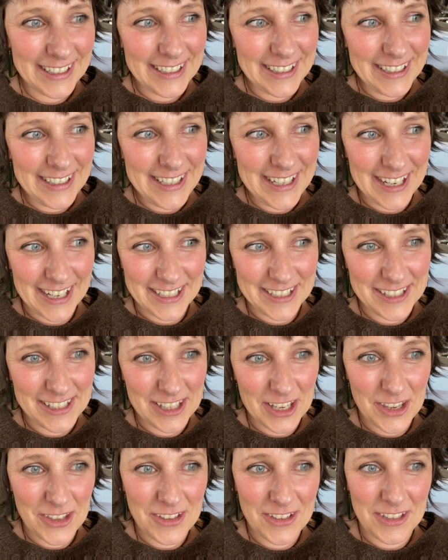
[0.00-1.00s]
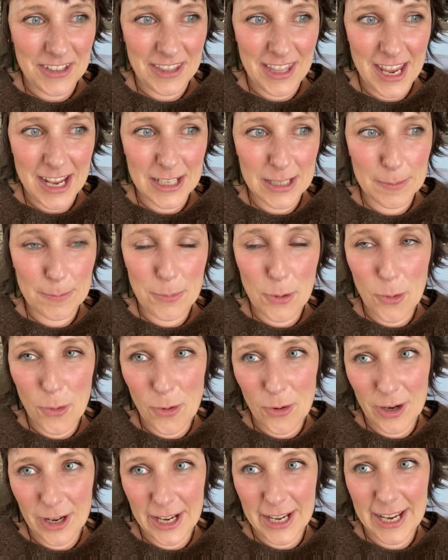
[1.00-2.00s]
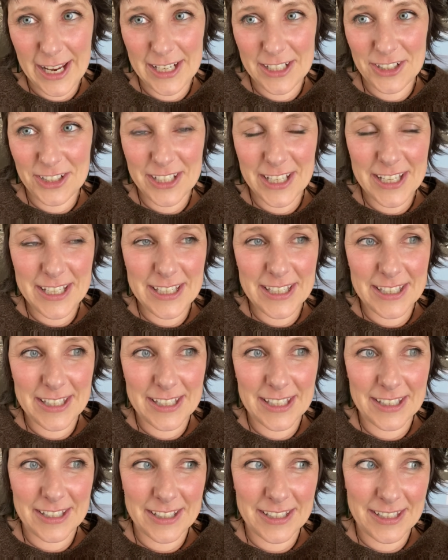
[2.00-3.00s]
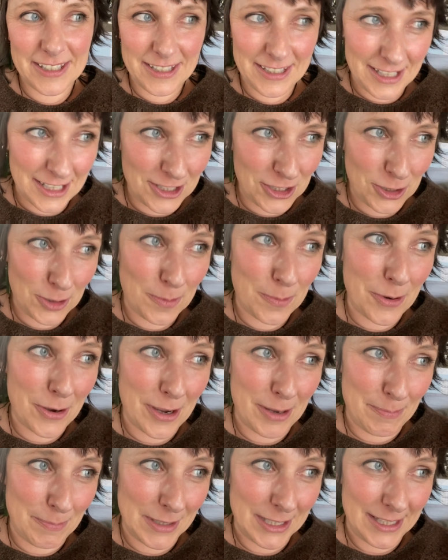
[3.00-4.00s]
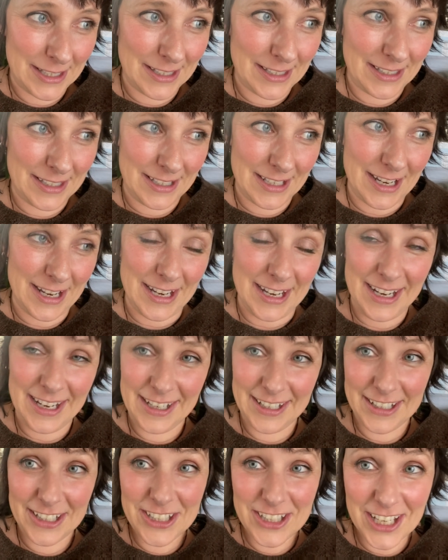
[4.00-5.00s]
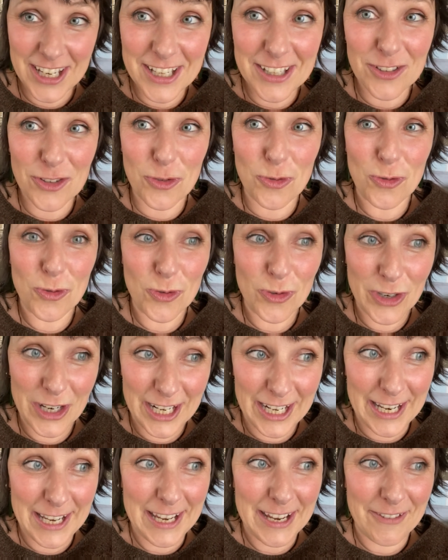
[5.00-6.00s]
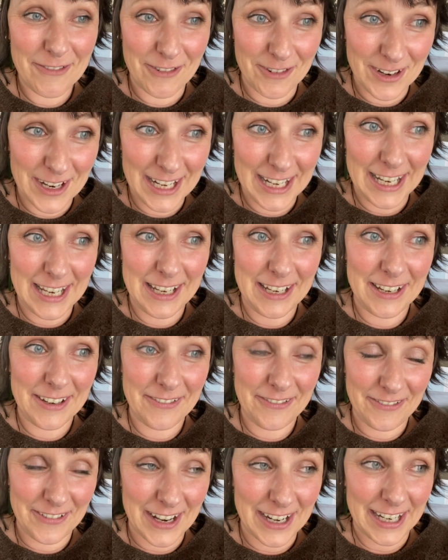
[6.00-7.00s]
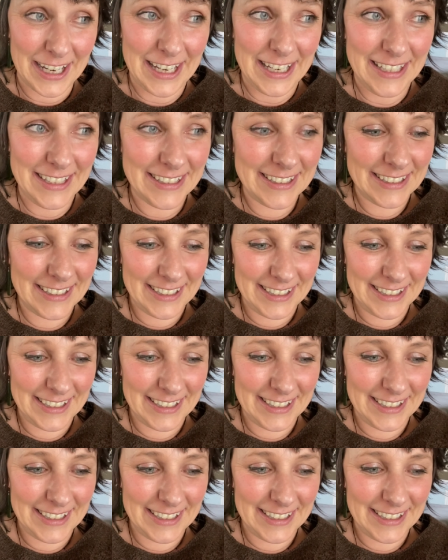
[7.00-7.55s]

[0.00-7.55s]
yeah, so that's Paula, and she's Stitched by Mrs. D. She is really, really funny.